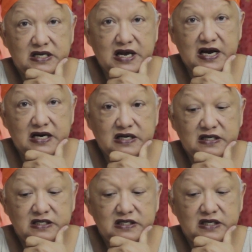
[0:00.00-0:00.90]

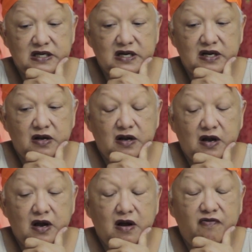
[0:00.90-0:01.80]
tireless
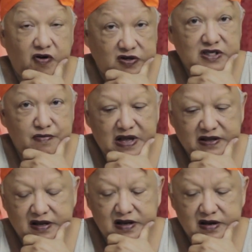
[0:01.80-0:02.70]
foster
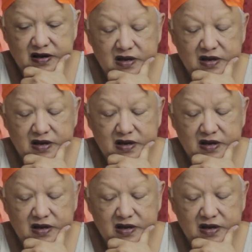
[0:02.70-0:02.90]
mother.